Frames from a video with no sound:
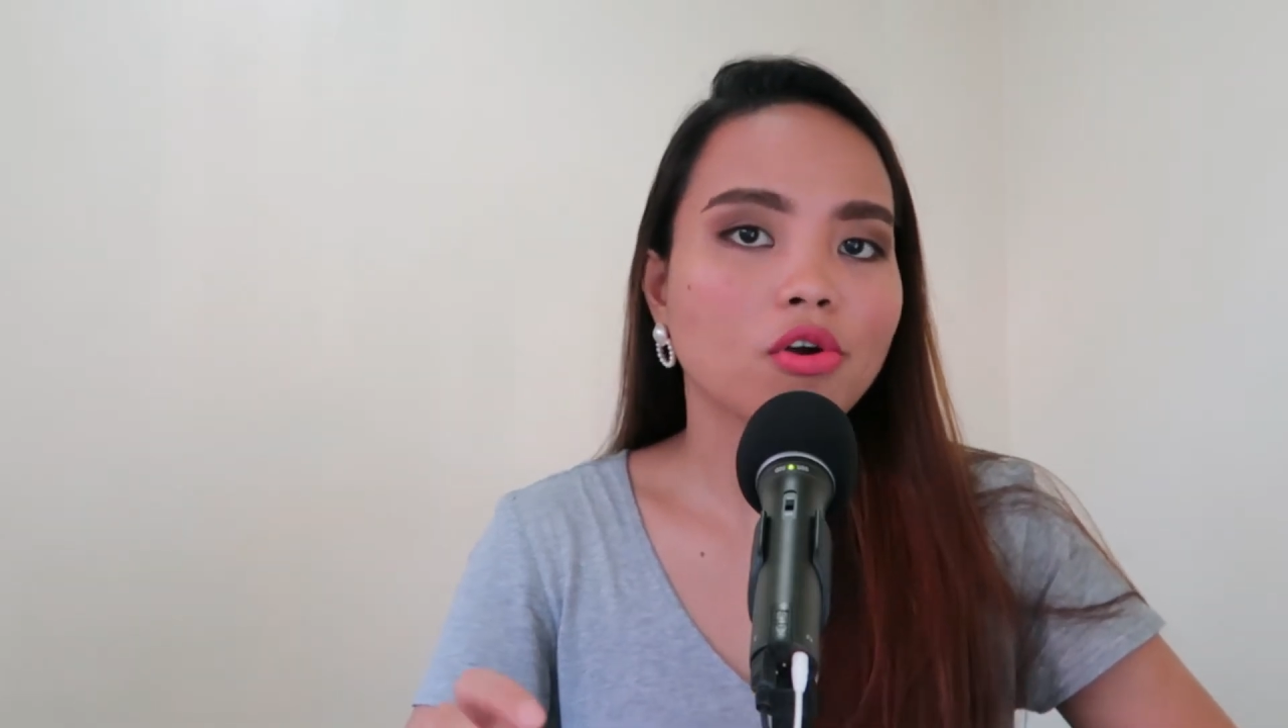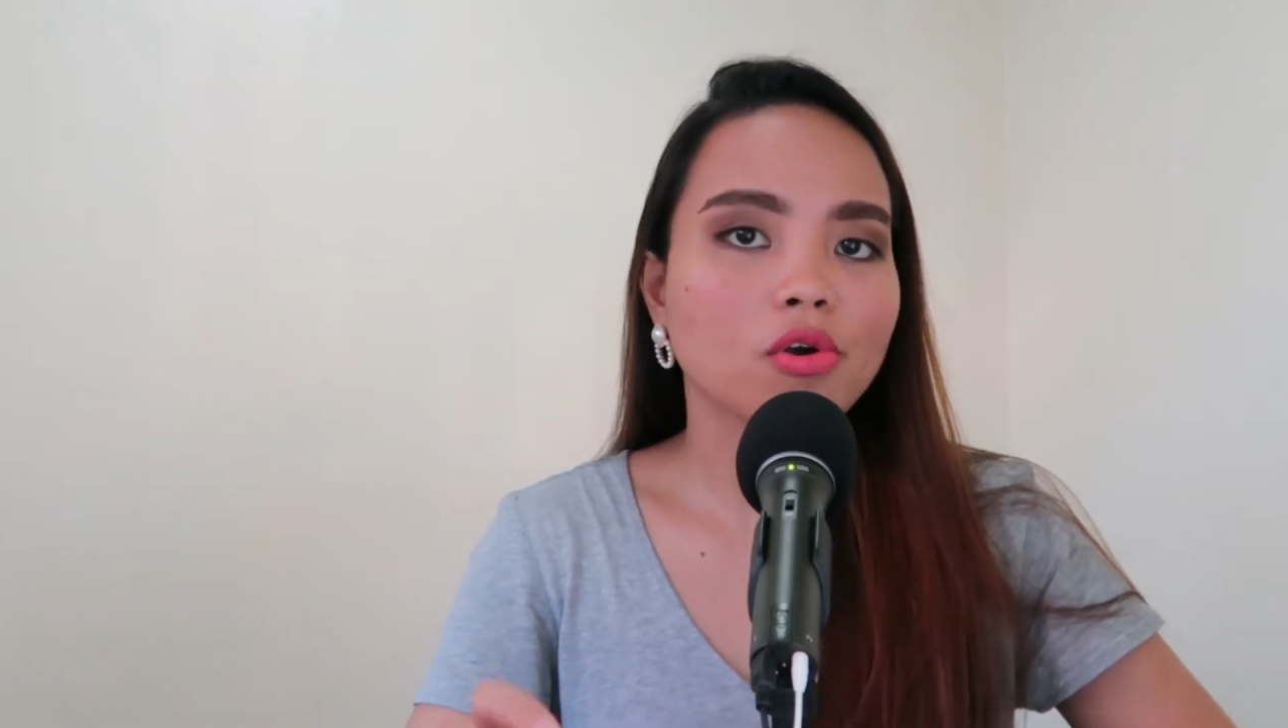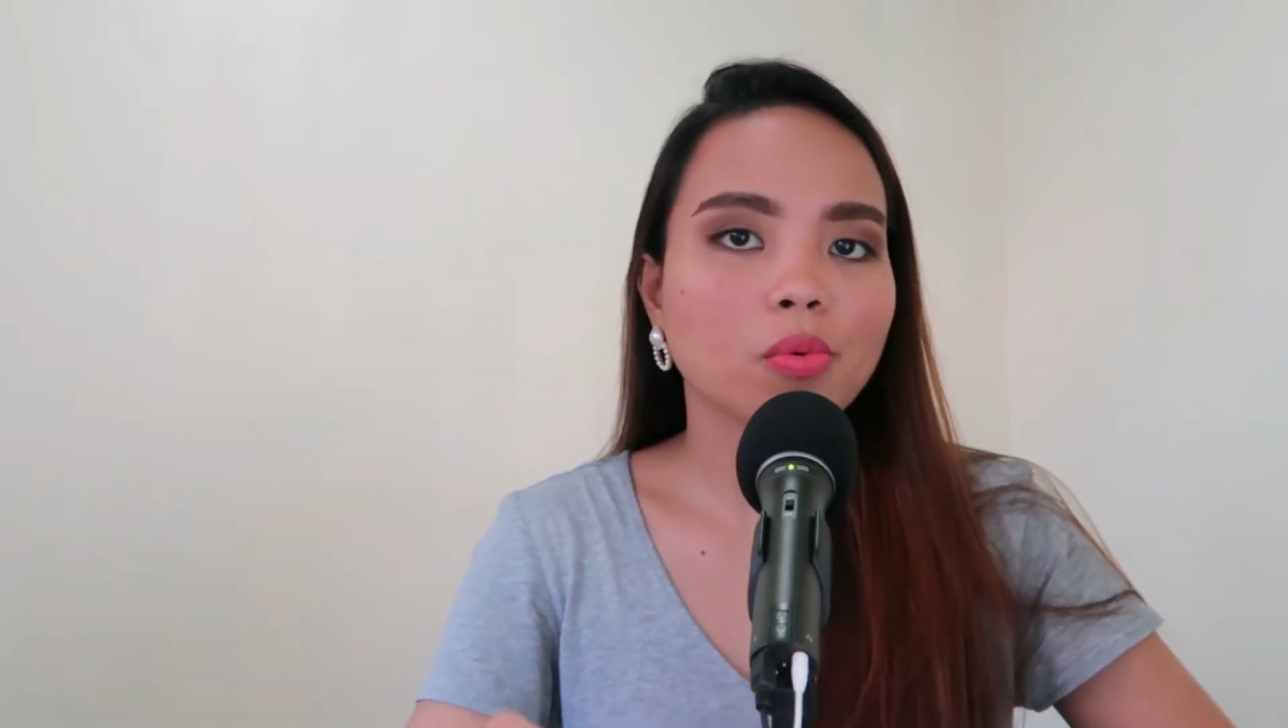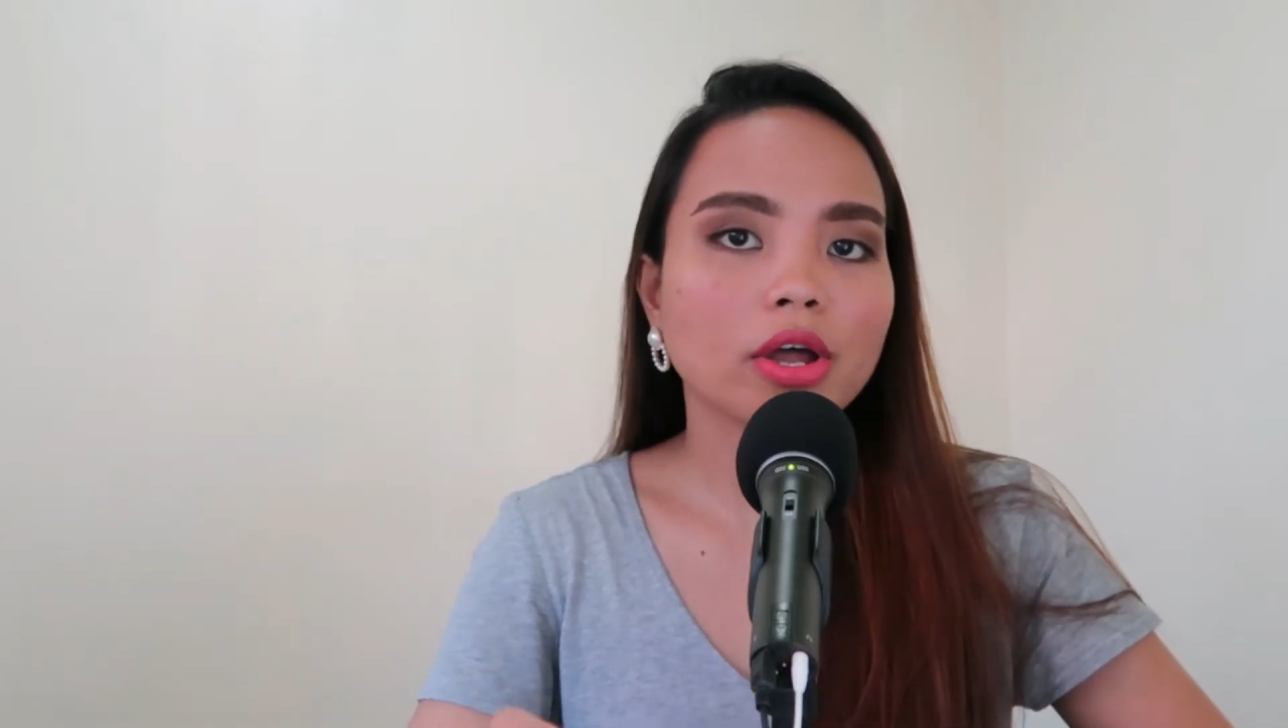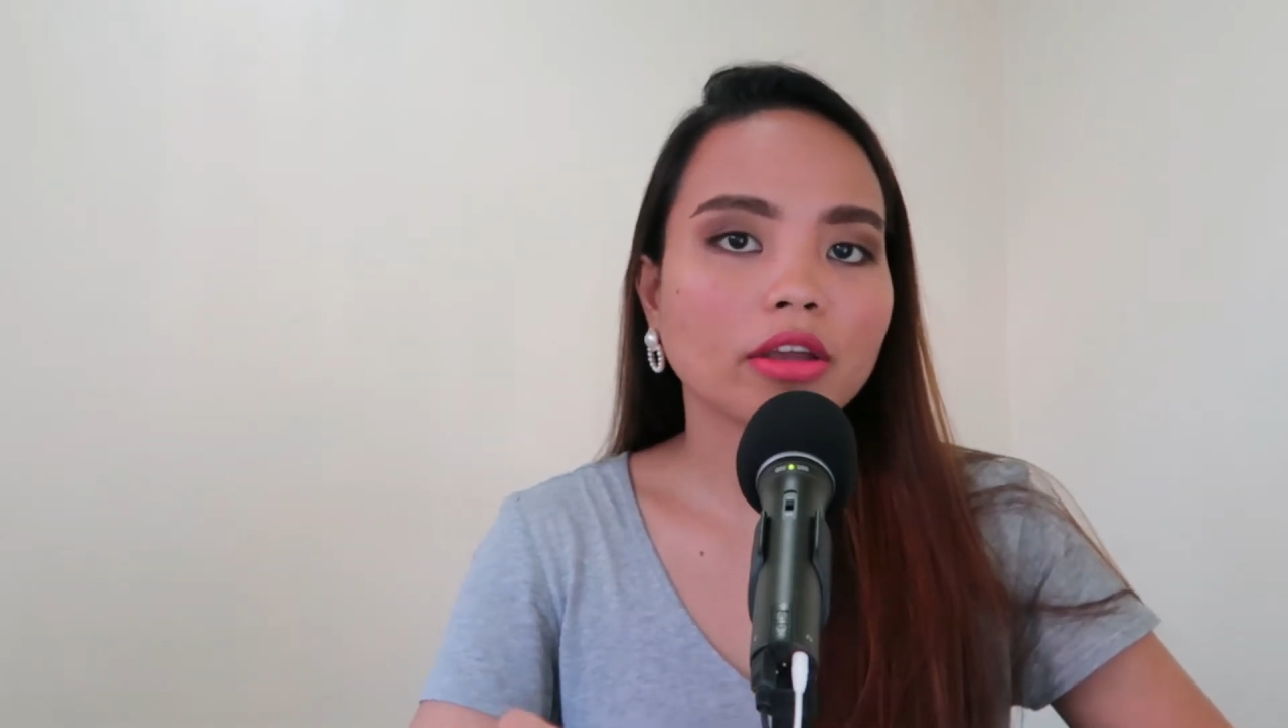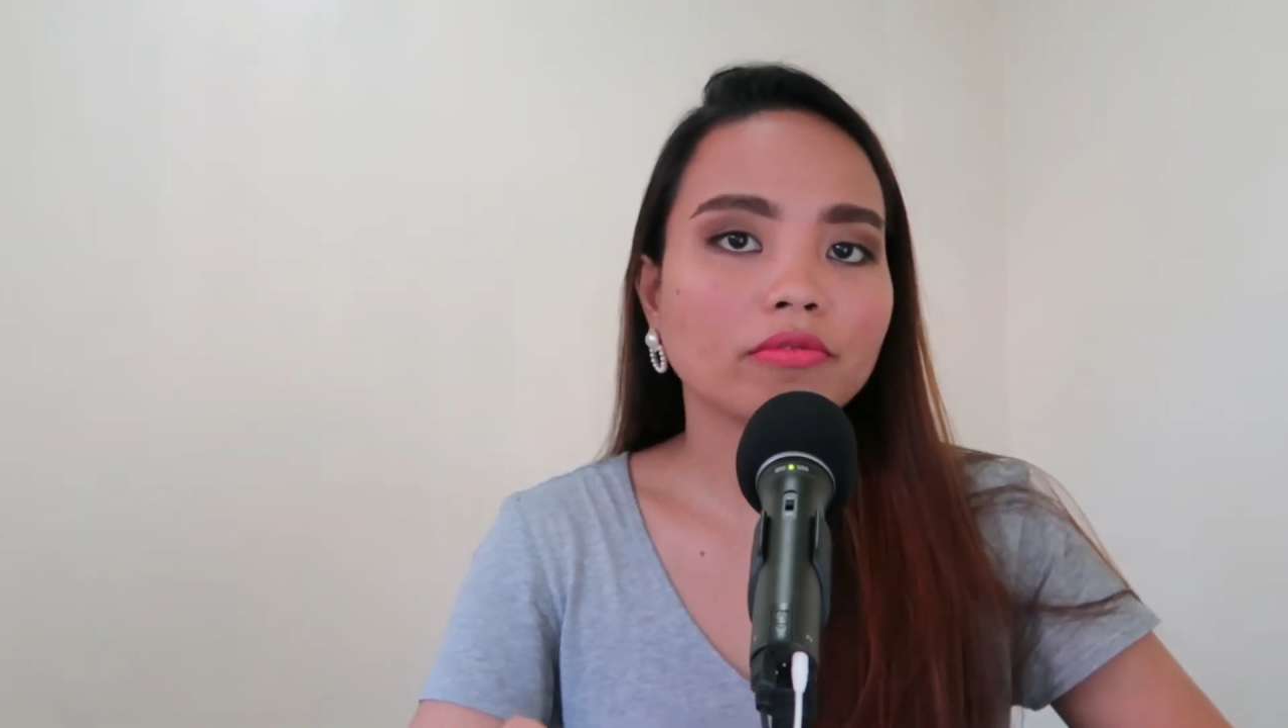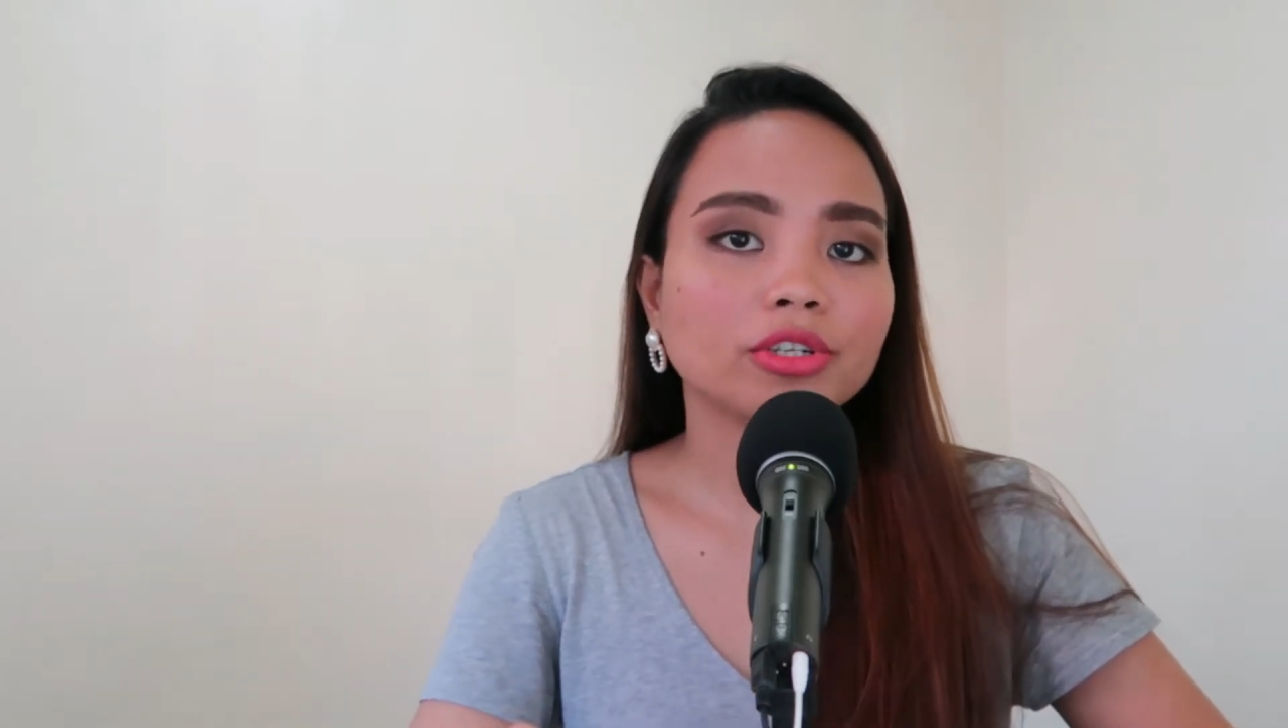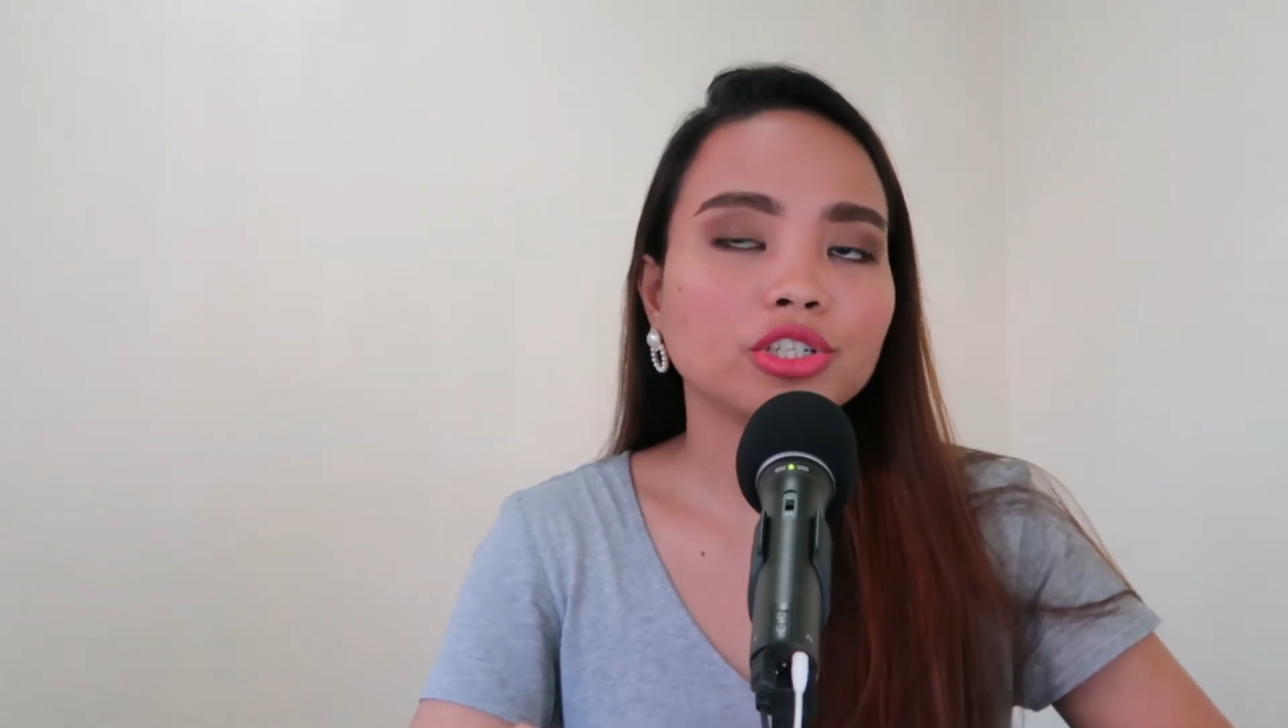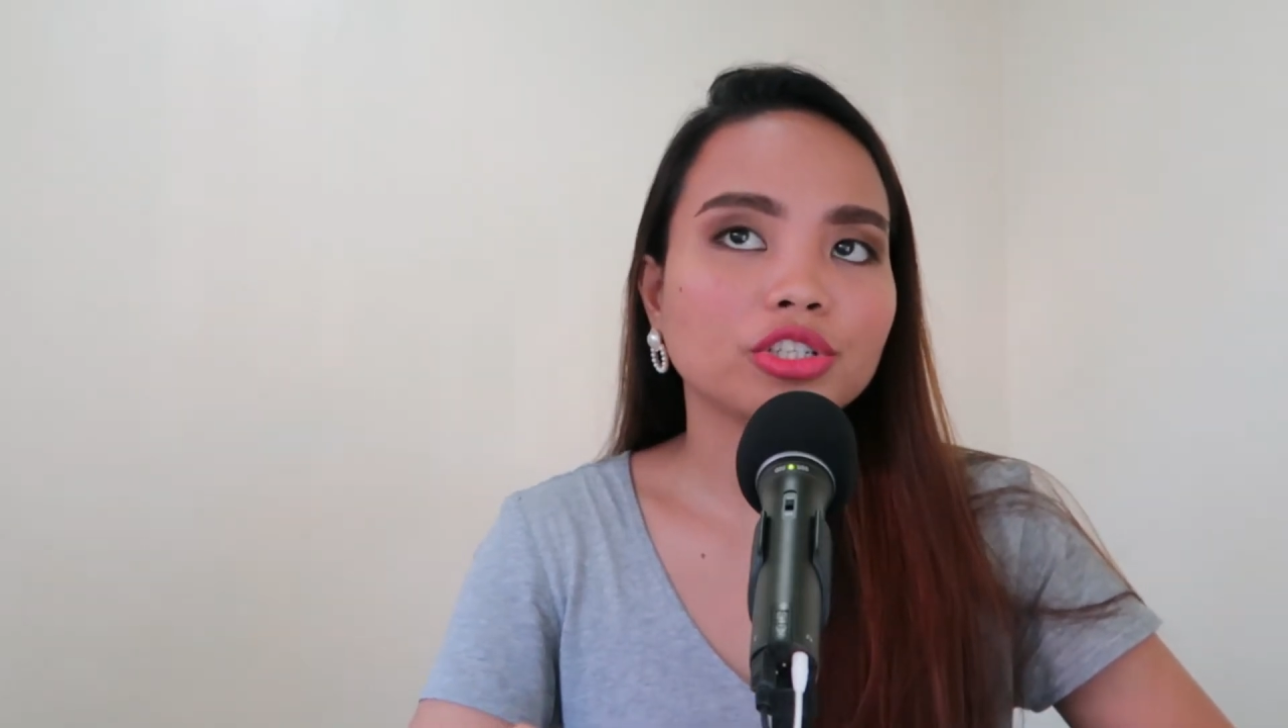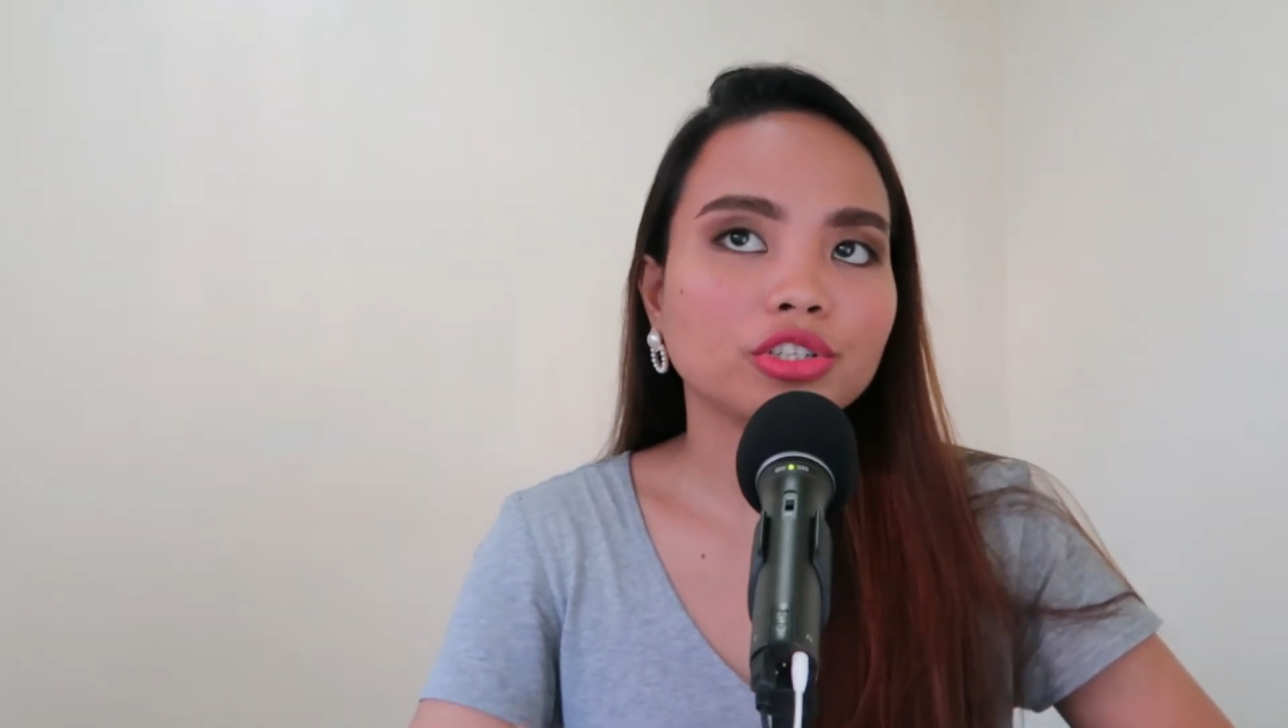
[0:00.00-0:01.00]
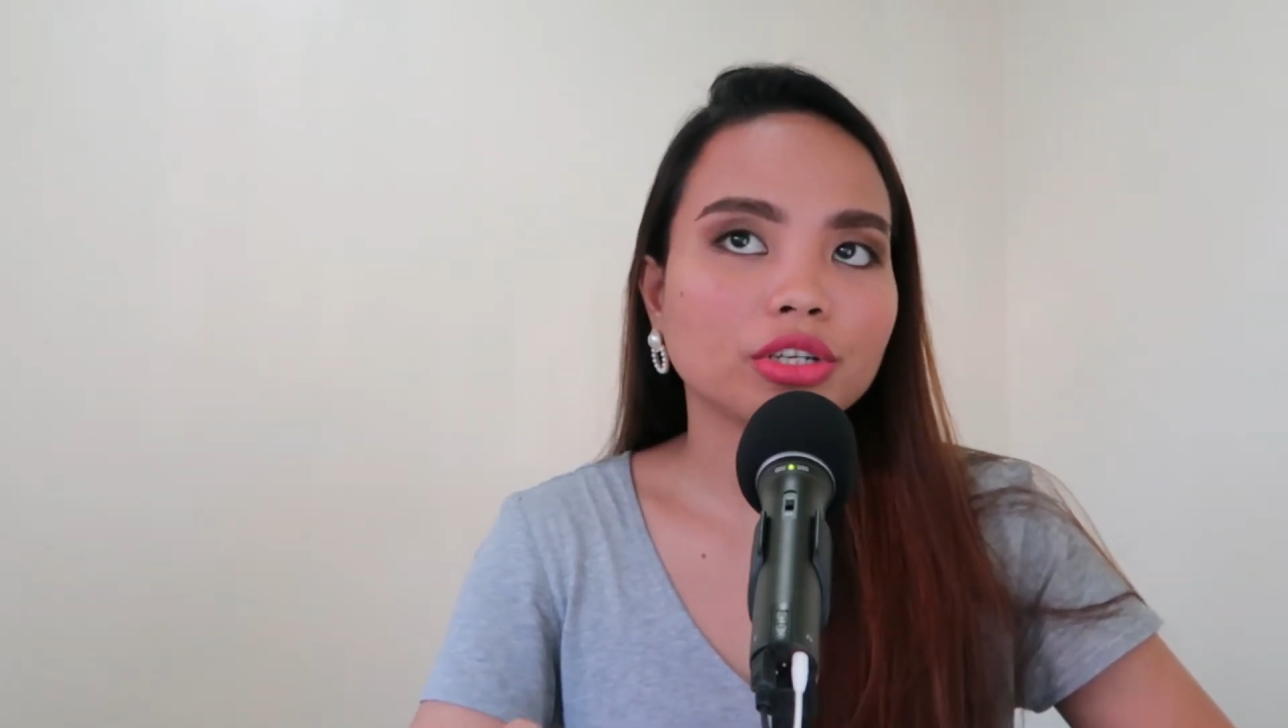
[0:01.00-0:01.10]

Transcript: Or what if she's